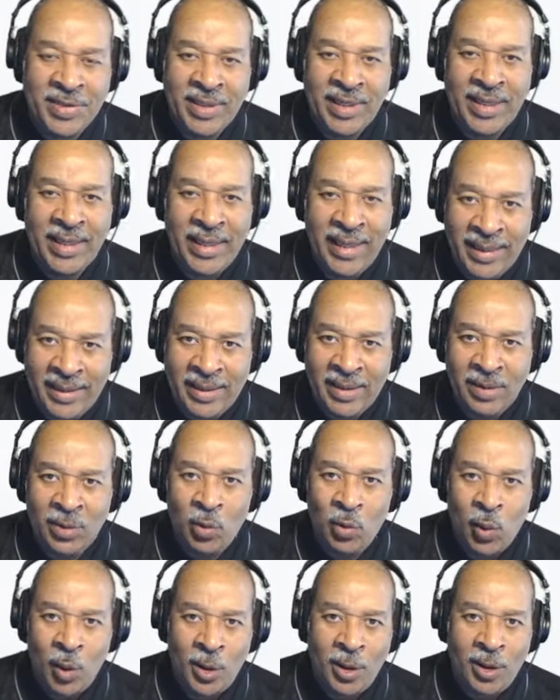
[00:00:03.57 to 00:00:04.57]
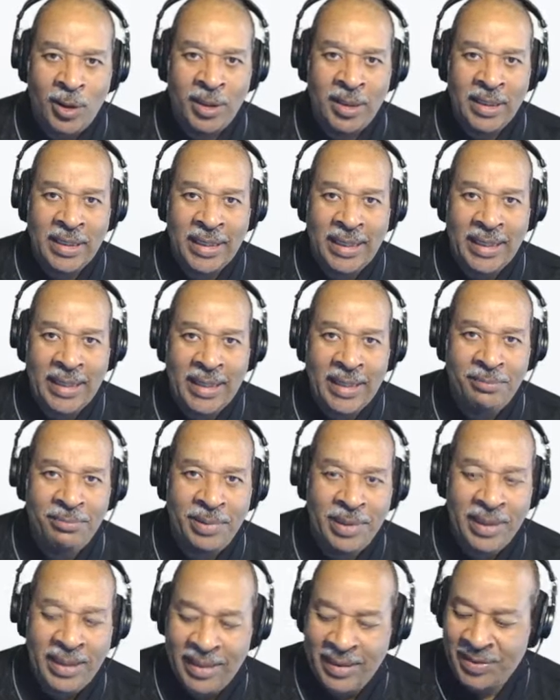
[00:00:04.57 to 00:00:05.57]
The Hidden War in
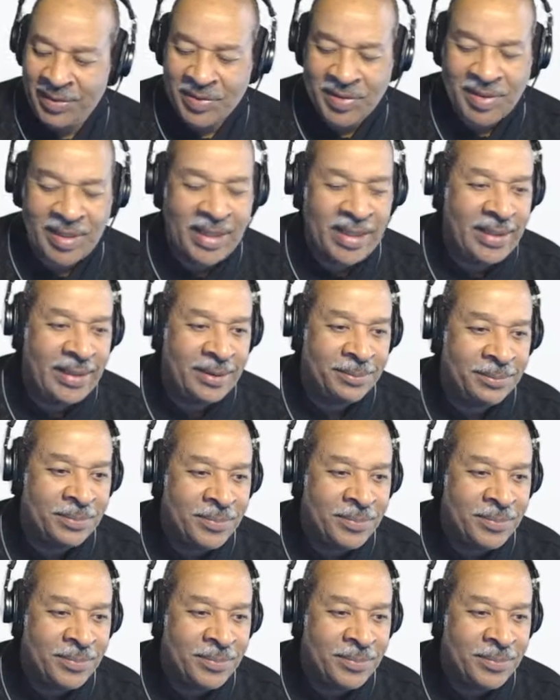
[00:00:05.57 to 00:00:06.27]
Plain Sight.